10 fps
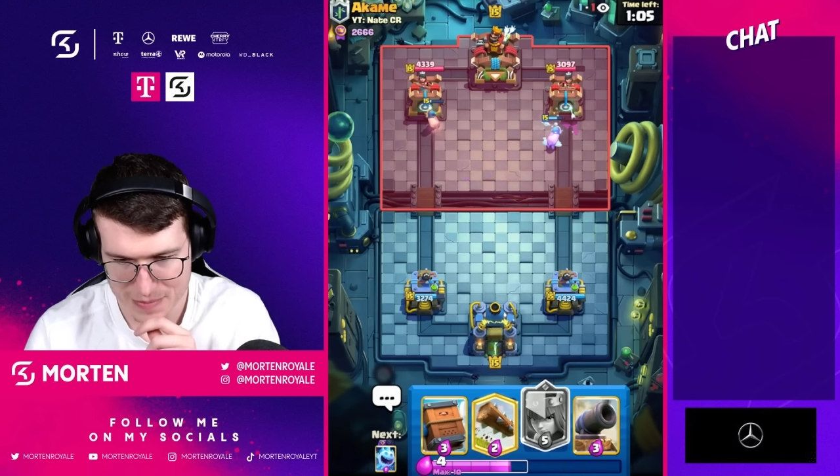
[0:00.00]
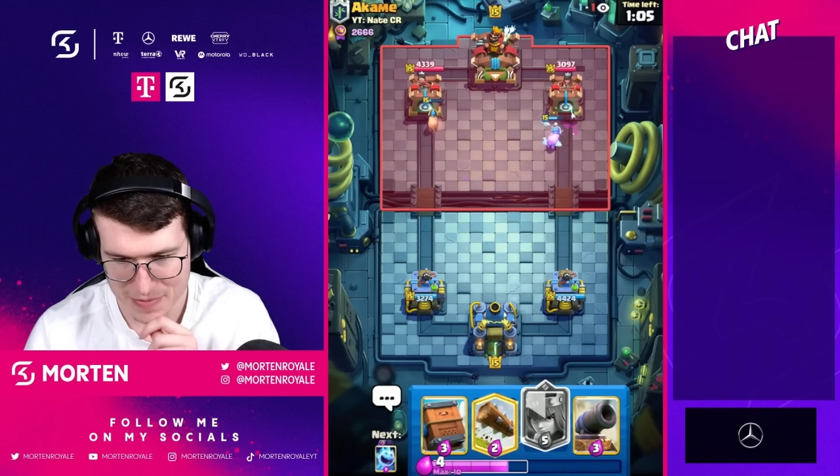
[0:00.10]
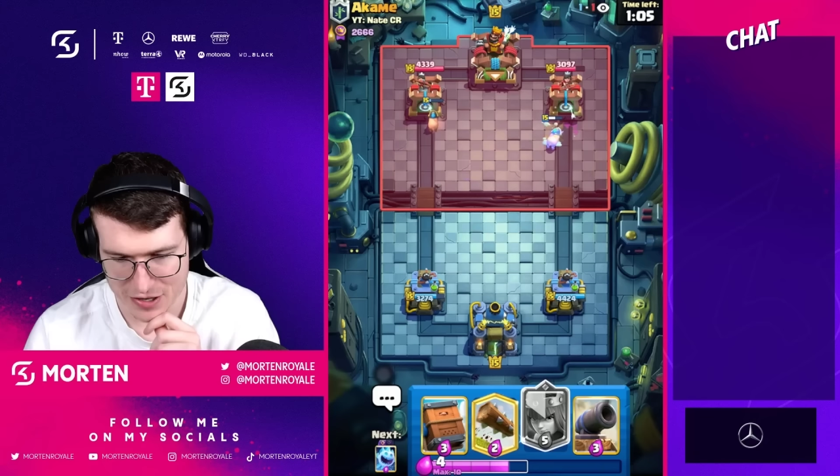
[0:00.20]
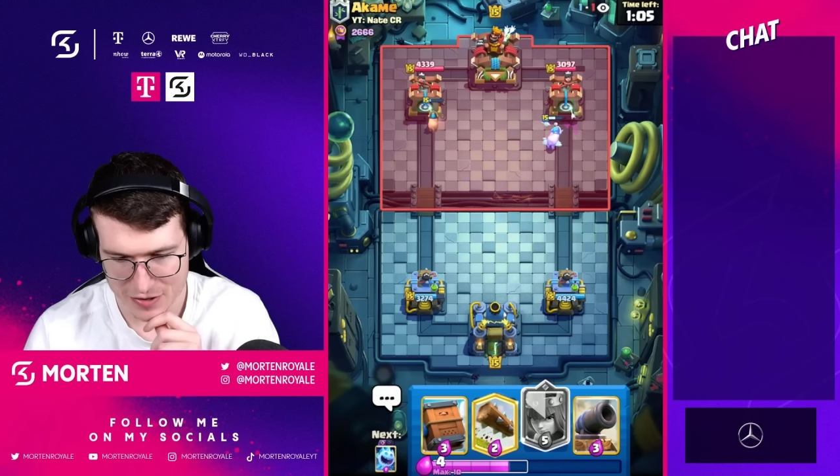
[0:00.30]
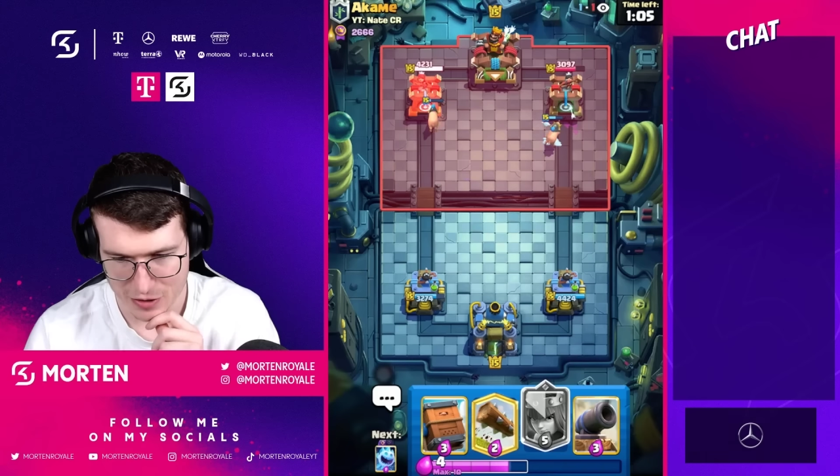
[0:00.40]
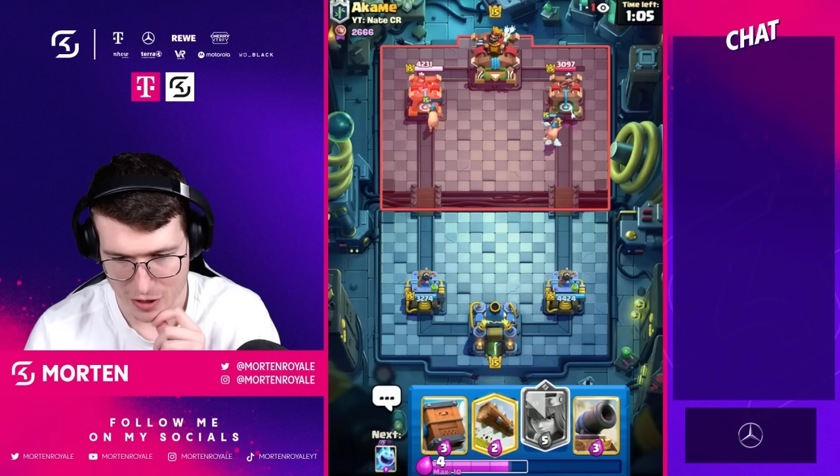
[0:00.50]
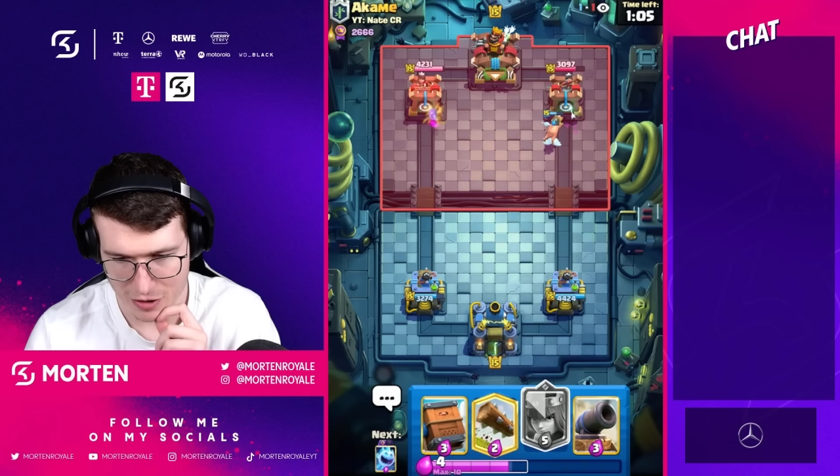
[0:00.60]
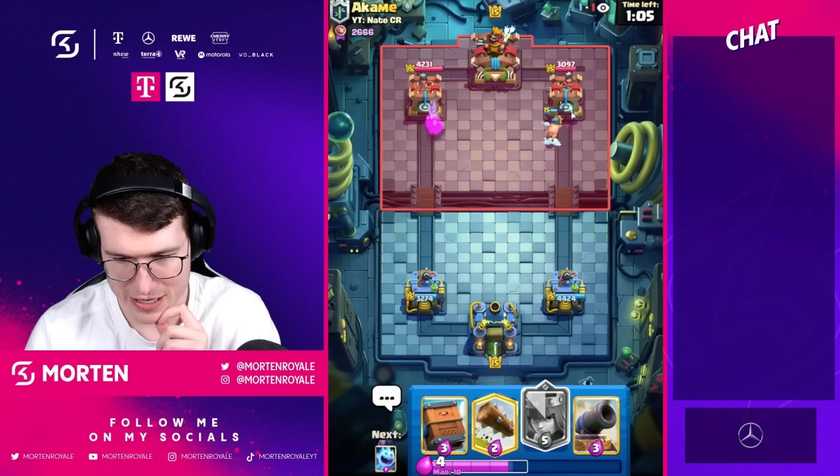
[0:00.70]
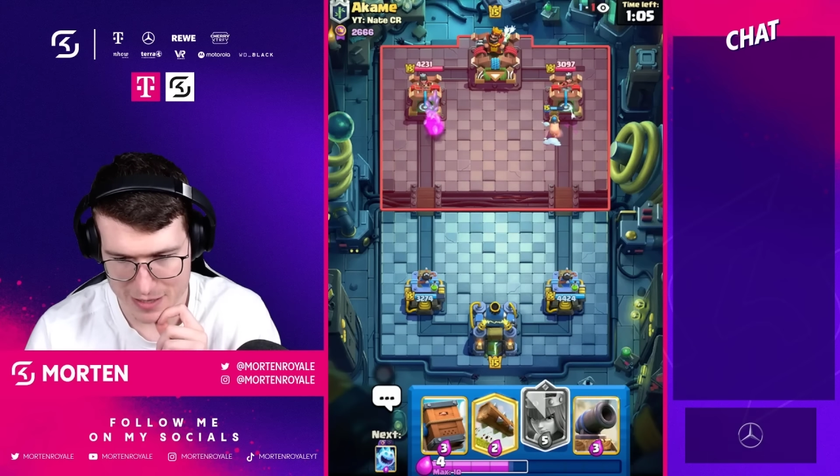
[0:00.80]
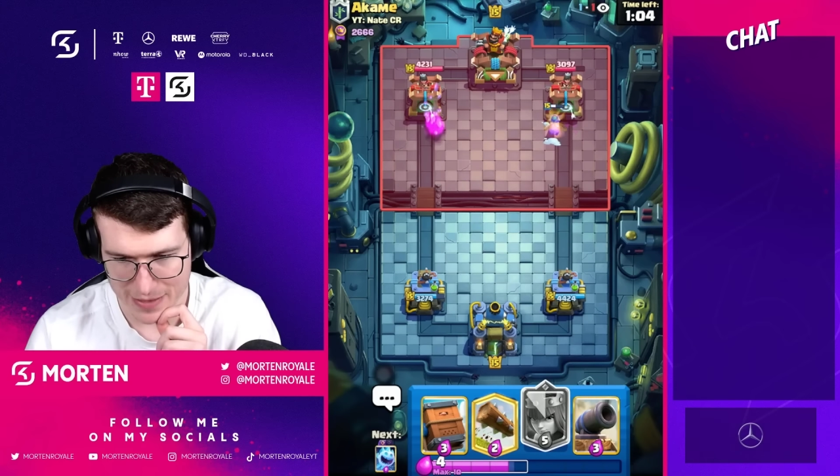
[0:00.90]
but my
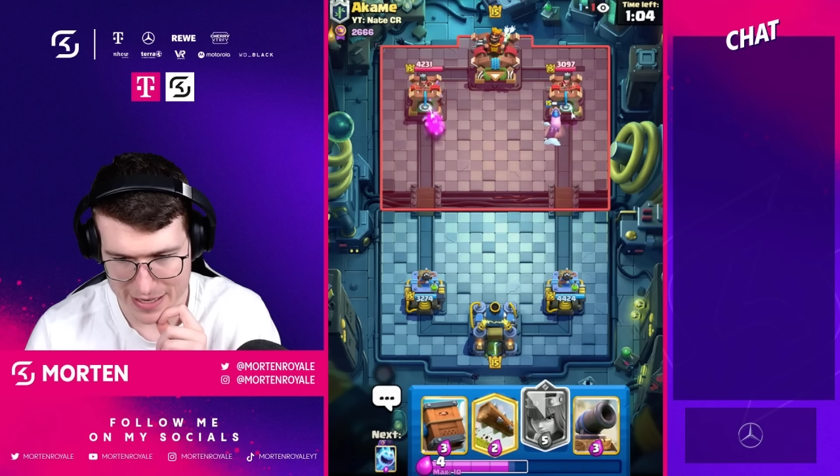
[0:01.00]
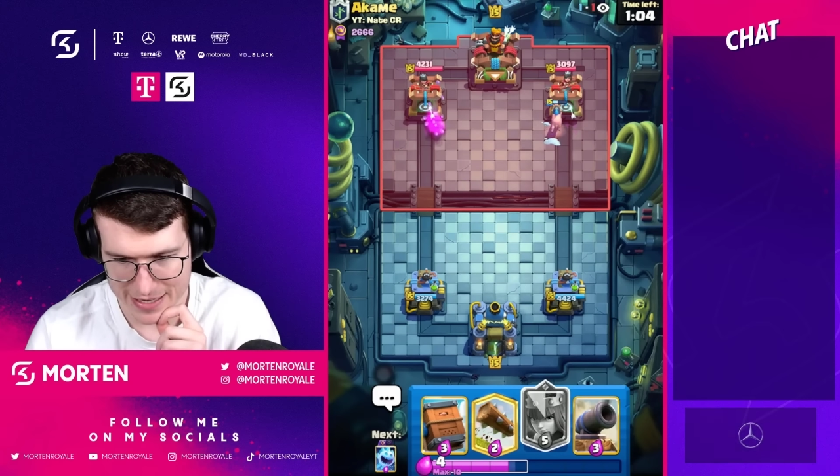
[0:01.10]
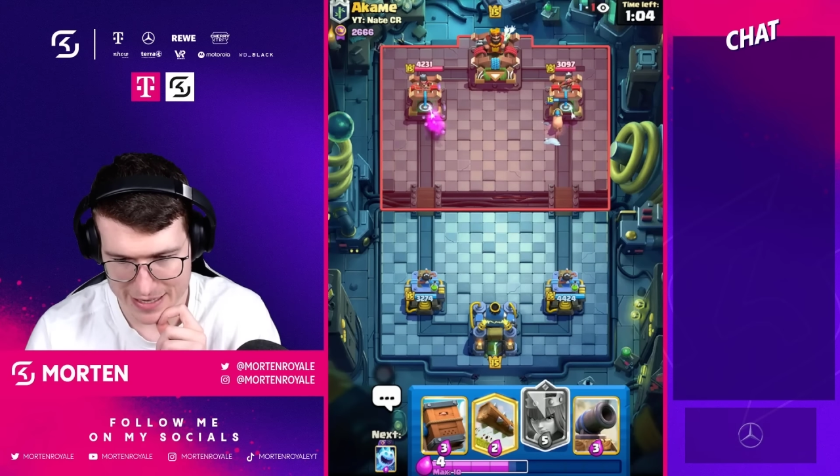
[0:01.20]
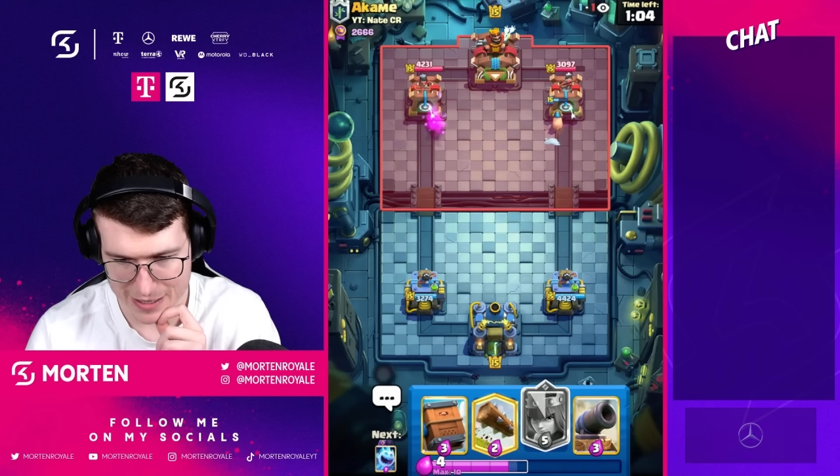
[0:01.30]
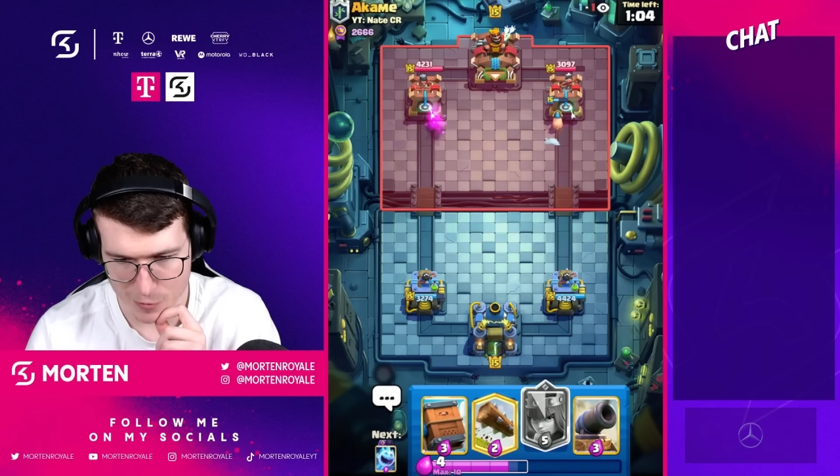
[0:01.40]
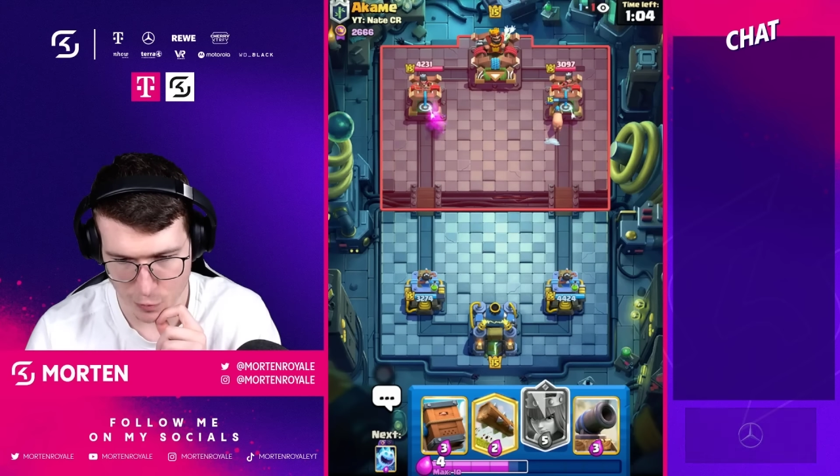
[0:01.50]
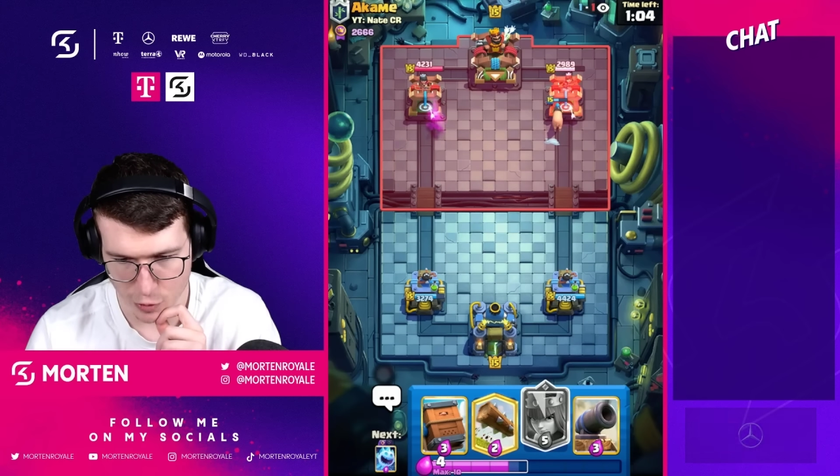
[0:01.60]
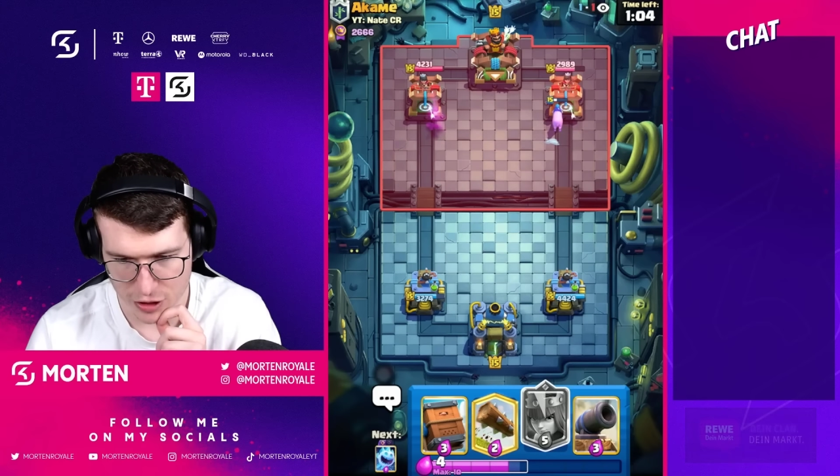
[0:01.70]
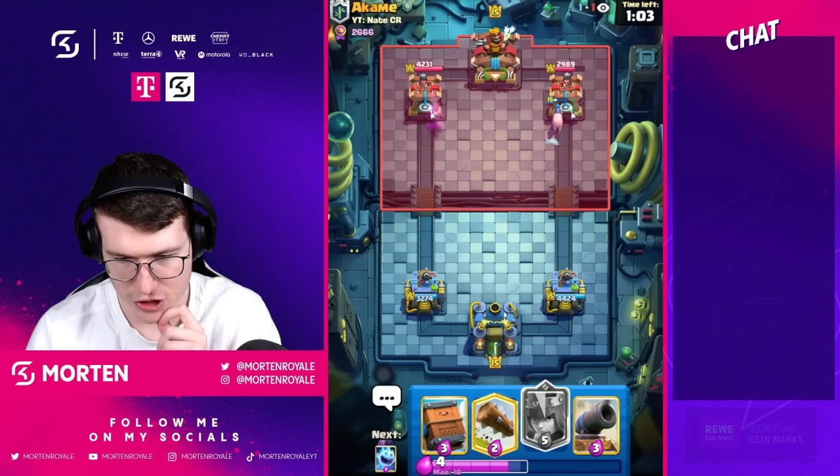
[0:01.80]
Hoggy might get like one